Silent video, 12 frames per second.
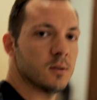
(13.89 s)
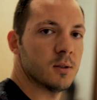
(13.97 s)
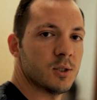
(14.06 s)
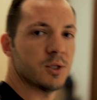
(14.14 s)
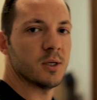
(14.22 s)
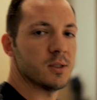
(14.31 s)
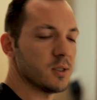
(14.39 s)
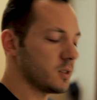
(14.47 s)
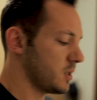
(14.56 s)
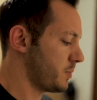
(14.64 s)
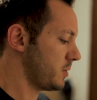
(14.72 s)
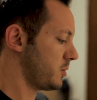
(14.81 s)
Let's change this
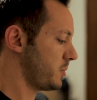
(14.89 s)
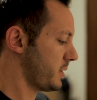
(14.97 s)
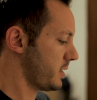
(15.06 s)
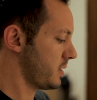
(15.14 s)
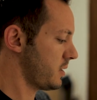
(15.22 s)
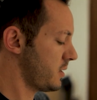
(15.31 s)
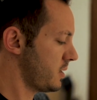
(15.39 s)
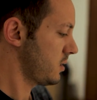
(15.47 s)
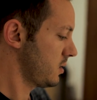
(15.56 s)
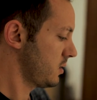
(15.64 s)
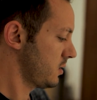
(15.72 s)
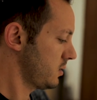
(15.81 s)
up a little bit.
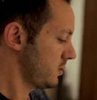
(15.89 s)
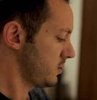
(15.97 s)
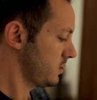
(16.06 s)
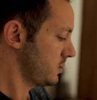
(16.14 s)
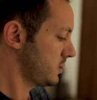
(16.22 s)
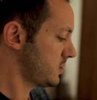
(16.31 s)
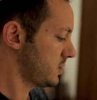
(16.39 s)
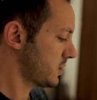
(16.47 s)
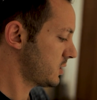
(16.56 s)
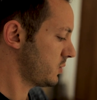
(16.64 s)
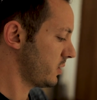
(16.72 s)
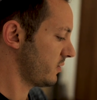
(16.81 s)

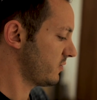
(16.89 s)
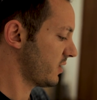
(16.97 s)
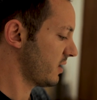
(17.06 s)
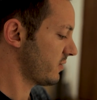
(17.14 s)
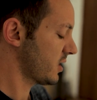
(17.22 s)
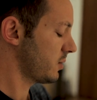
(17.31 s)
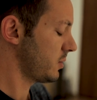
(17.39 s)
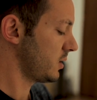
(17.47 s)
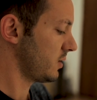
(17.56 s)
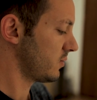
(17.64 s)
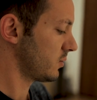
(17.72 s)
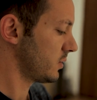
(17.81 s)
6.25, I gotta be
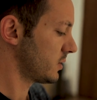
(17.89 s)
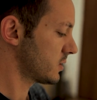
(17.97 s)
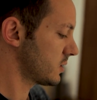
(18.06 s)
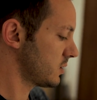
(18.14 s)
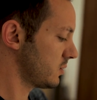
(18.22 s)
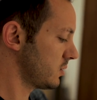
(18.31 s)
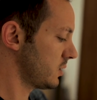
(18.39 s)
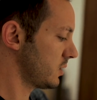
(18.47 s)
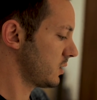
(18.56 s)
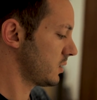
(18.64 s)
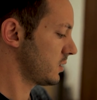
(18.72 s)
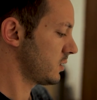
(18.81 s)
leaving real soon
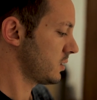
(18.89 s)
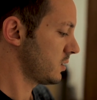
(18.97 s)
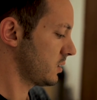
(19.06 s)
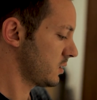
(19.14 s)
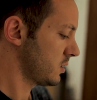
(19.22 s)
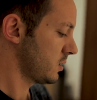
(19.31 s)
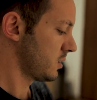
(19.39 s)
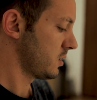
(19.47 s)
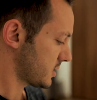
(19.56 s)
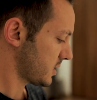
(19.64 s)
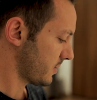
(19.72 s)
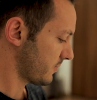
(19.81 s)
here. I
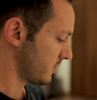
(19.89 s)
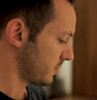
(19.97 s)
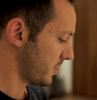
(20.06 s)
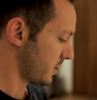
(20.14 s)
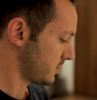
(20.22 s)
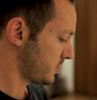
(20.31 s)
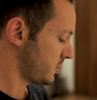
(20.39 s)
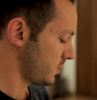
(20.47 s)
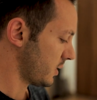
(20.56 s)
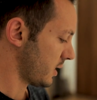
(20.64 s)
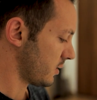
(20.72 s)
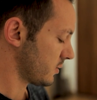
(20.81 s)
slept for about two
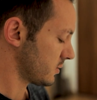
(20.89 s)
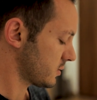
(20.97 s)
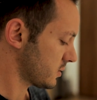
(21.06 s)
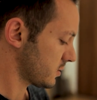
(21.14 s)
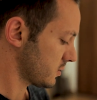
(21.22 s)
hours.